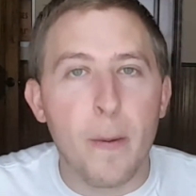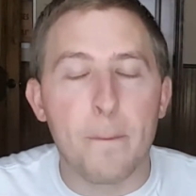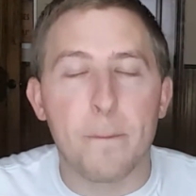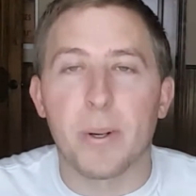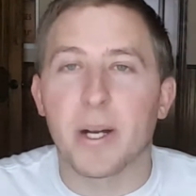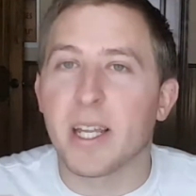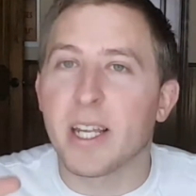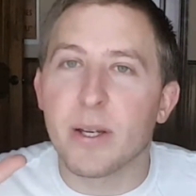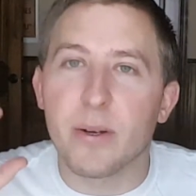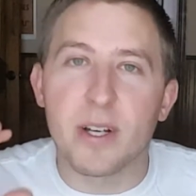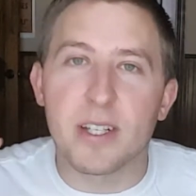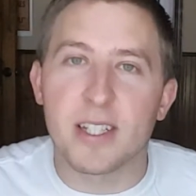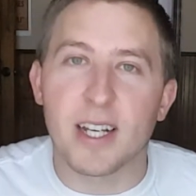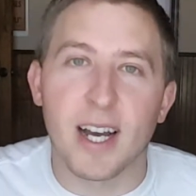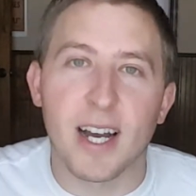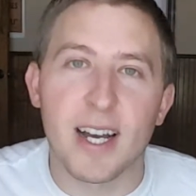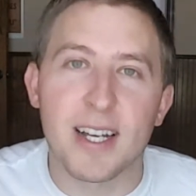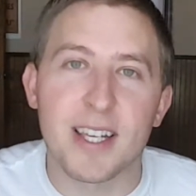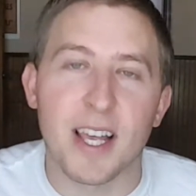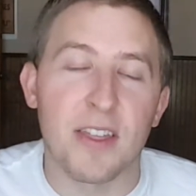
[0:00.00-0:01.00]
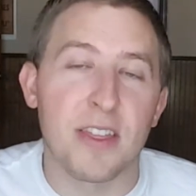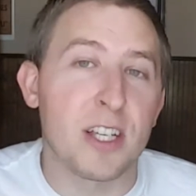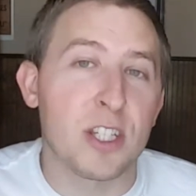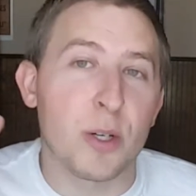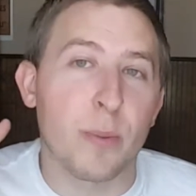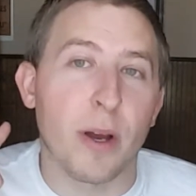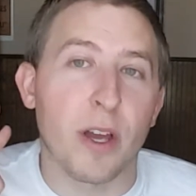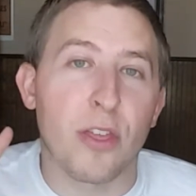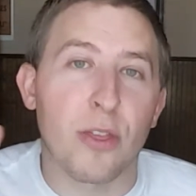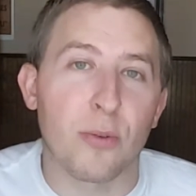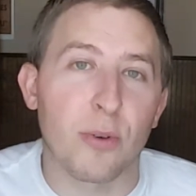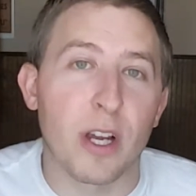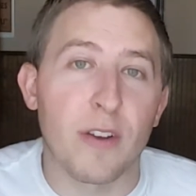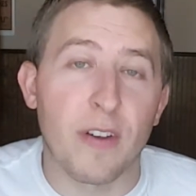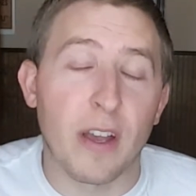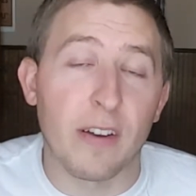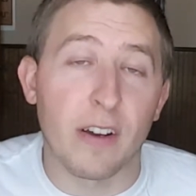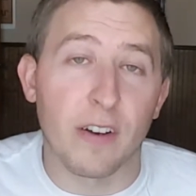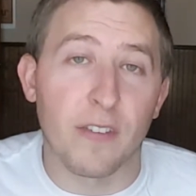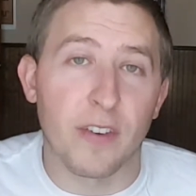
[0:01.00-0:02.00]
But anyways, guys, these are my three
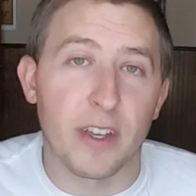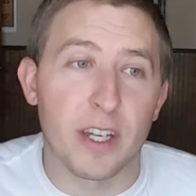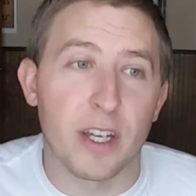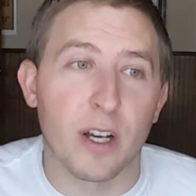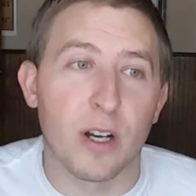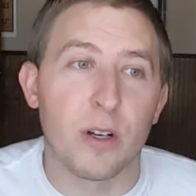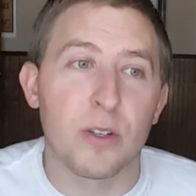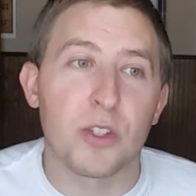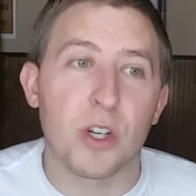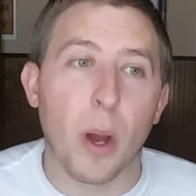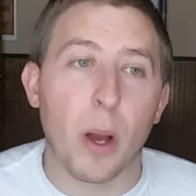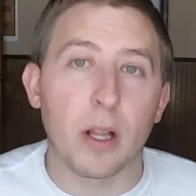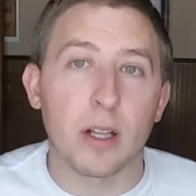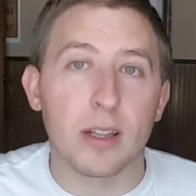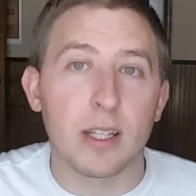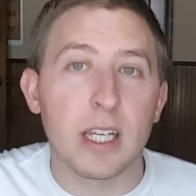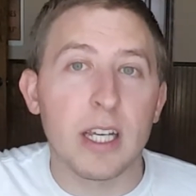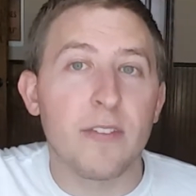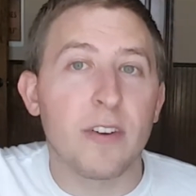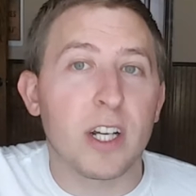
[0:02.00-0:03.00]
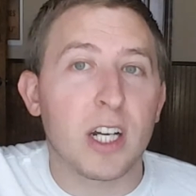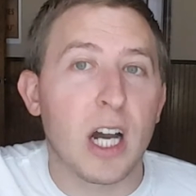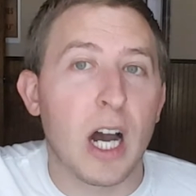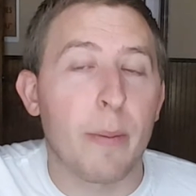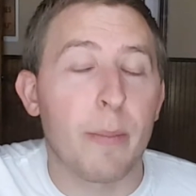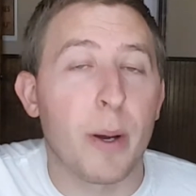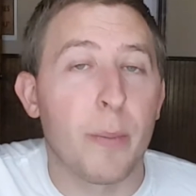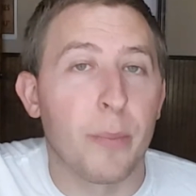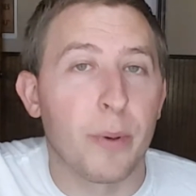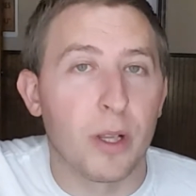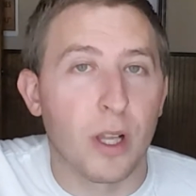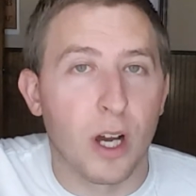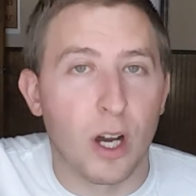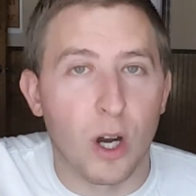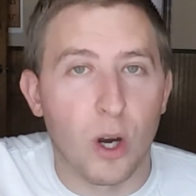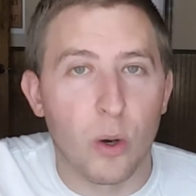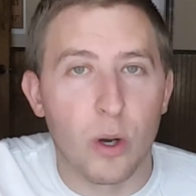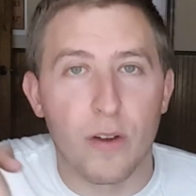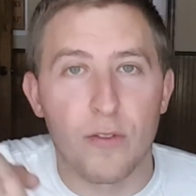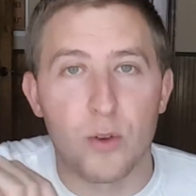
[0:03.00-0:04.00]
favorite videos. Leave a comment
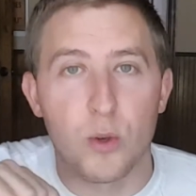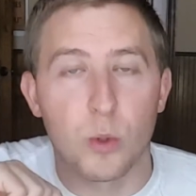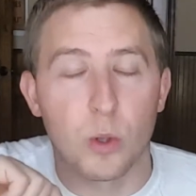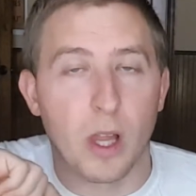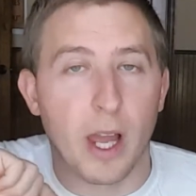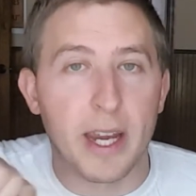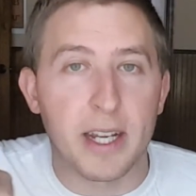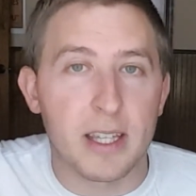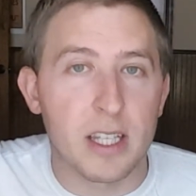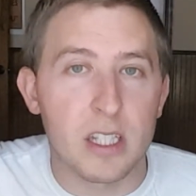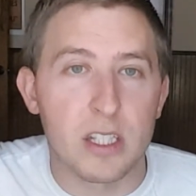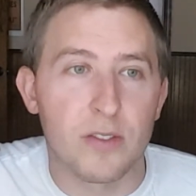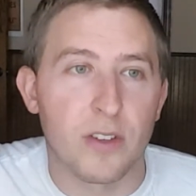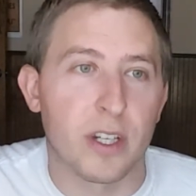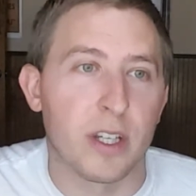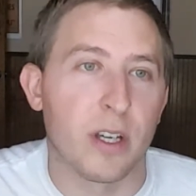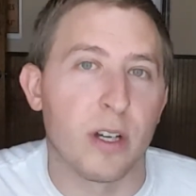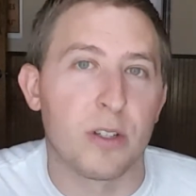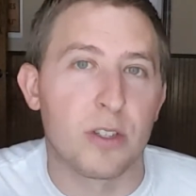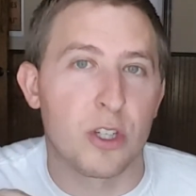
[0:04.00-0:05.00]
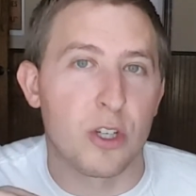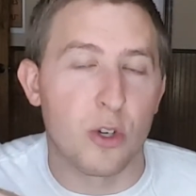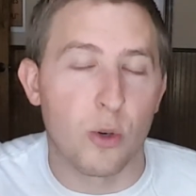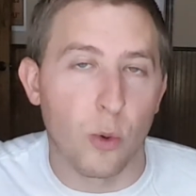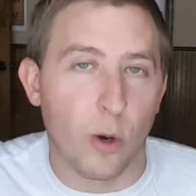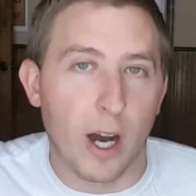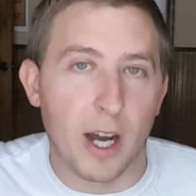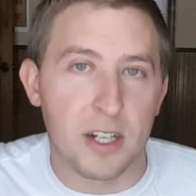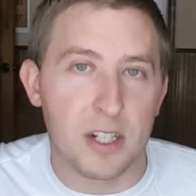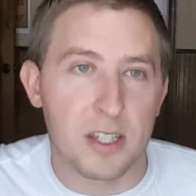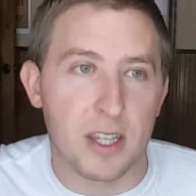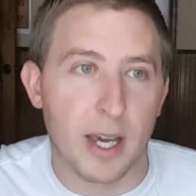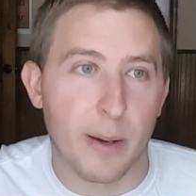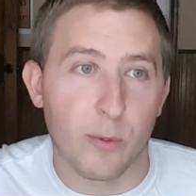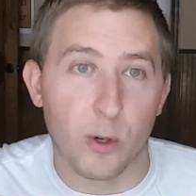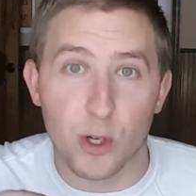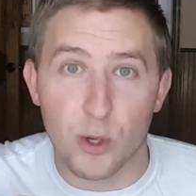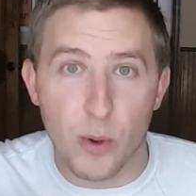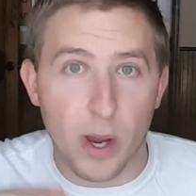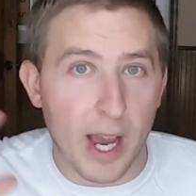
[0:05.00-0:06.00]
below if you like these videos and you watch
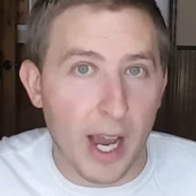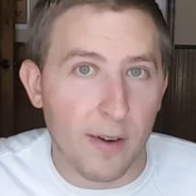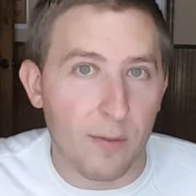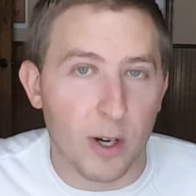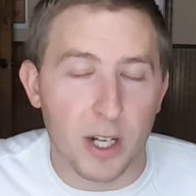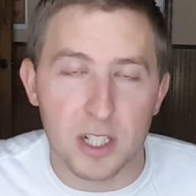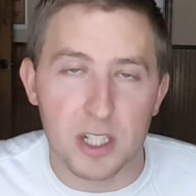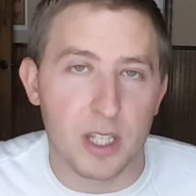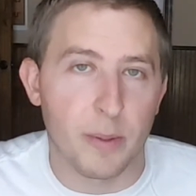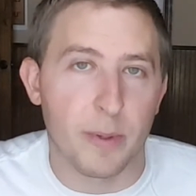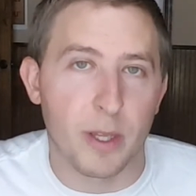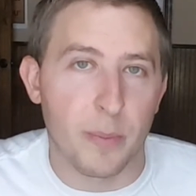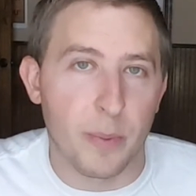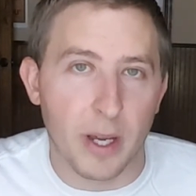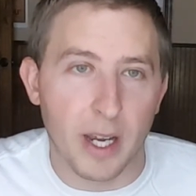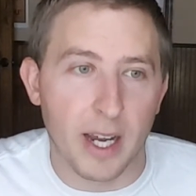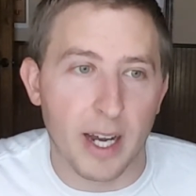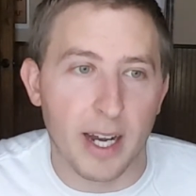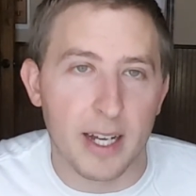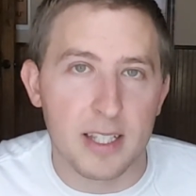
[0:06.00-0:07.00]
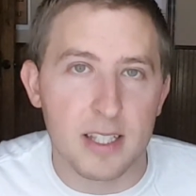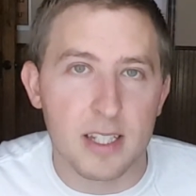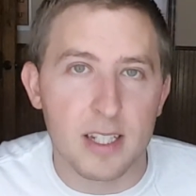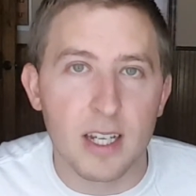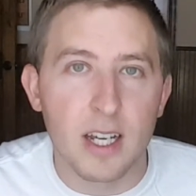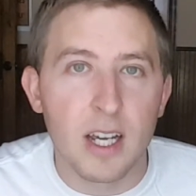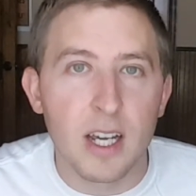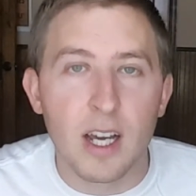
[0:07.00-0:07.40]
them or you have watched them in the past.